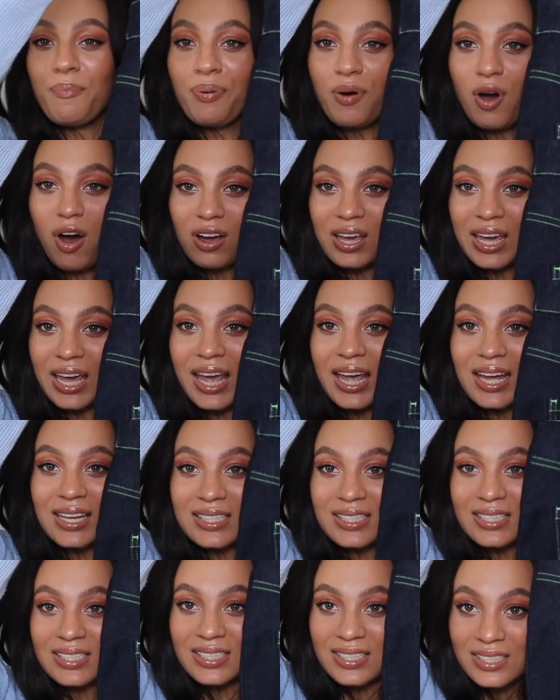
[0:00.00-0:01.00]

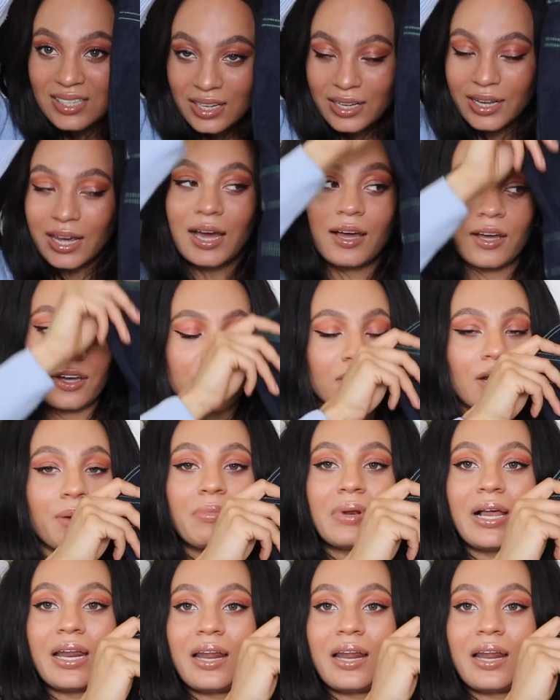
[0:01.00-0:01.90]
pockets. Yeah, good. I'm